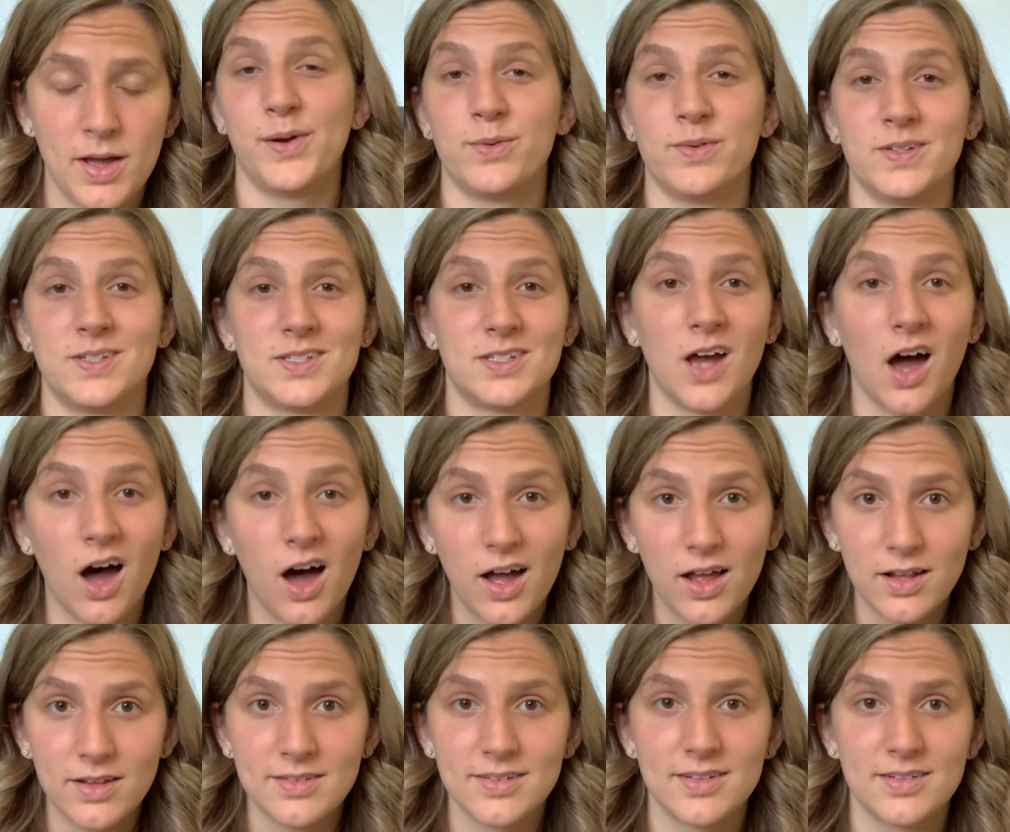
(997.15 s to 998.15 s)
There was
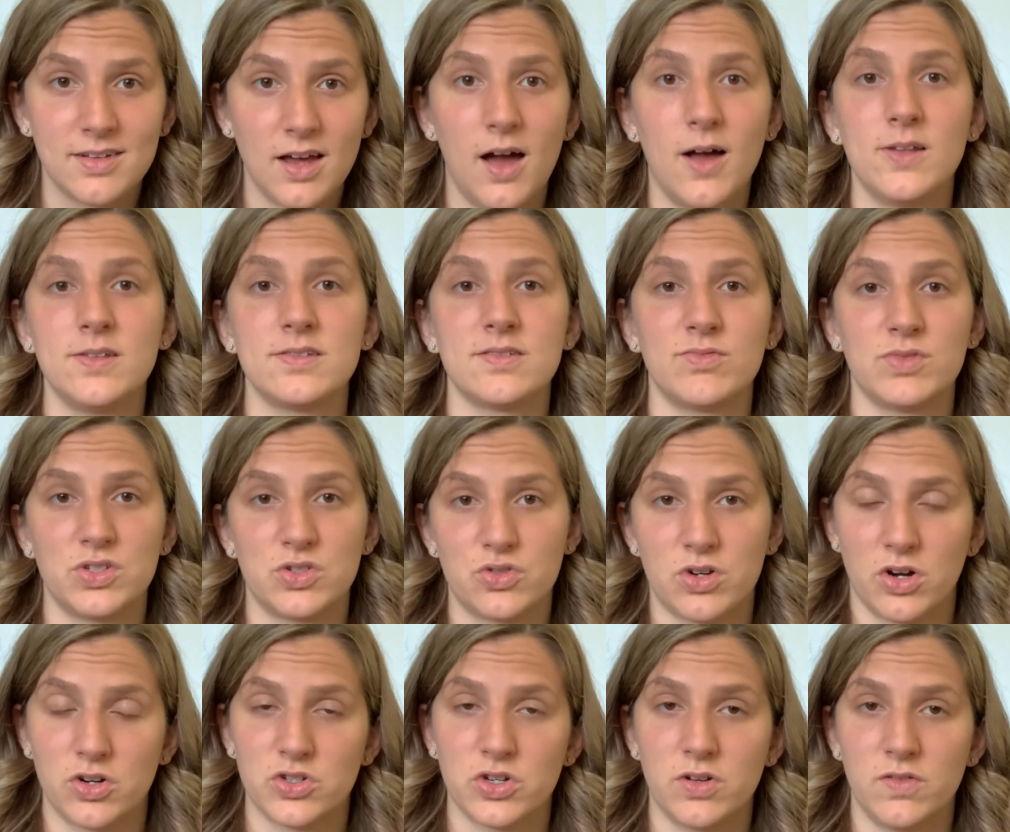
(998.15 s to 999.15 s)
tons and tons of
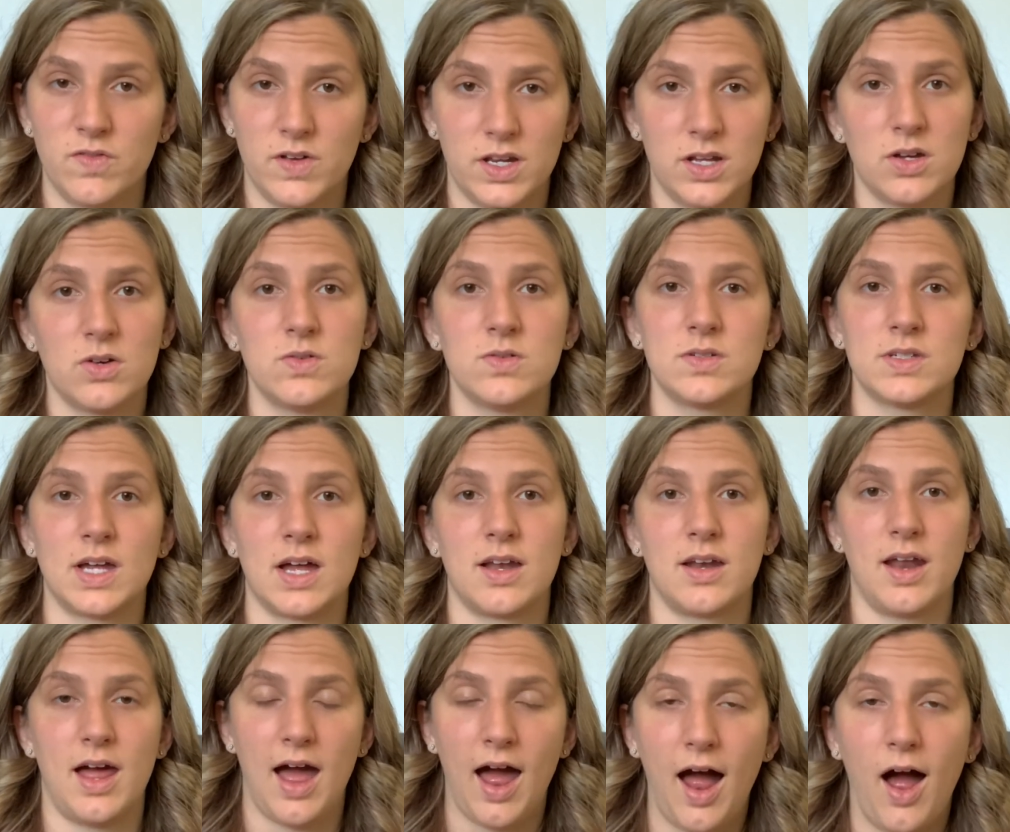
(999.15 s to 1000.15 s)
instructional videos
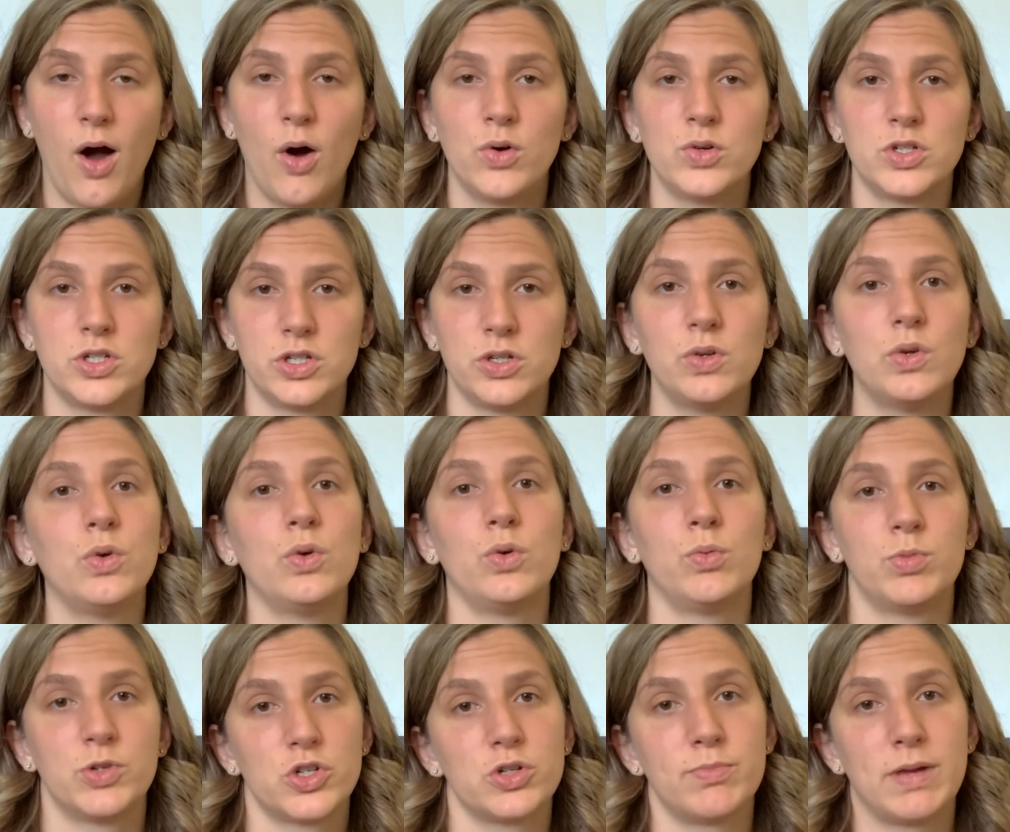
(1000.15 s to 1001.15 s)
on how to
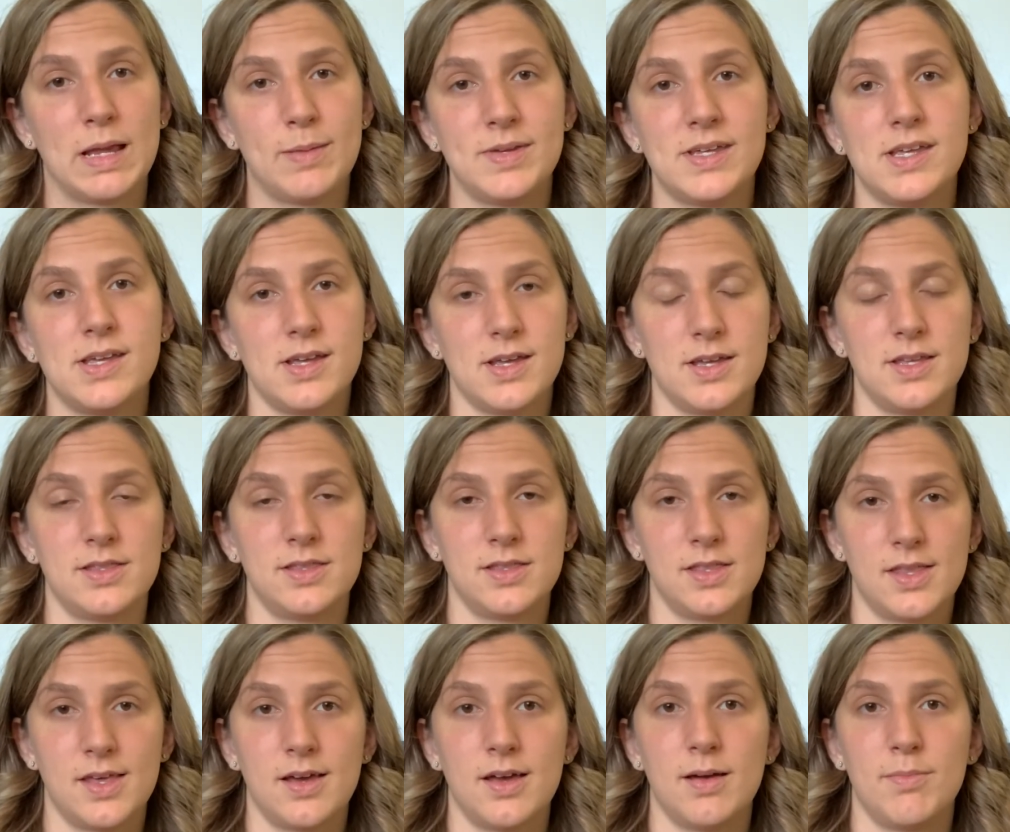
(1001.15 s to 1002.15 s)
put your baby
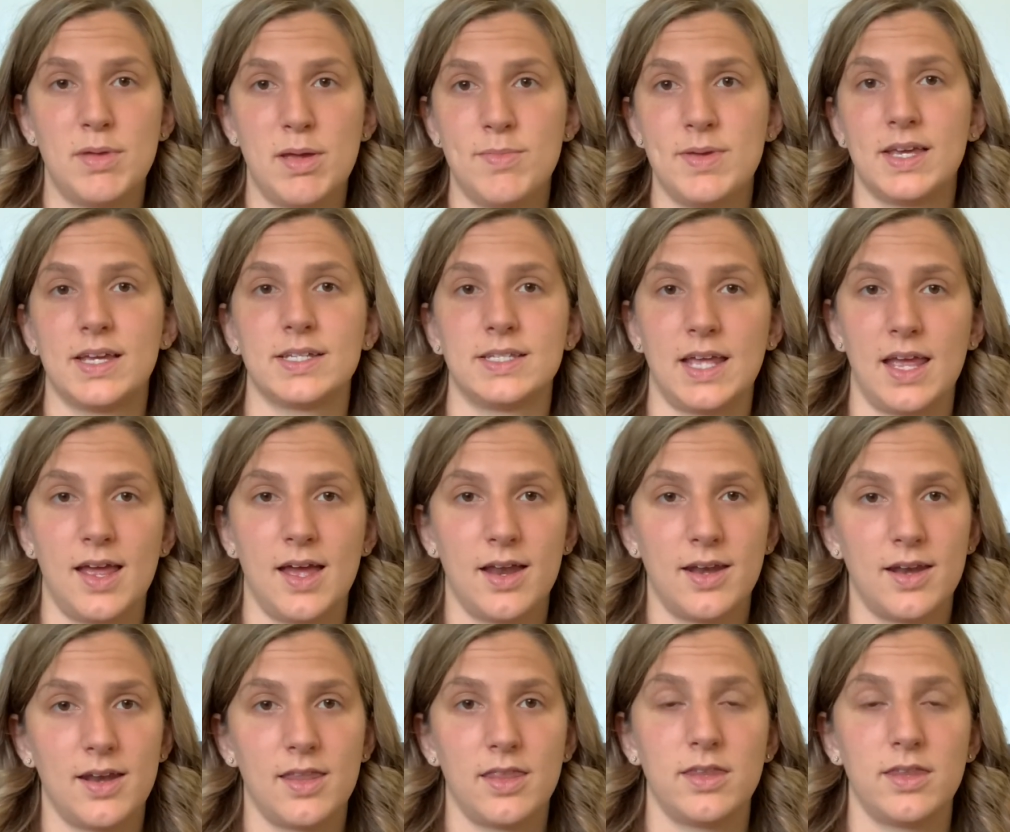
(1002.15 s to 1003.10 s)
in the baby Catan.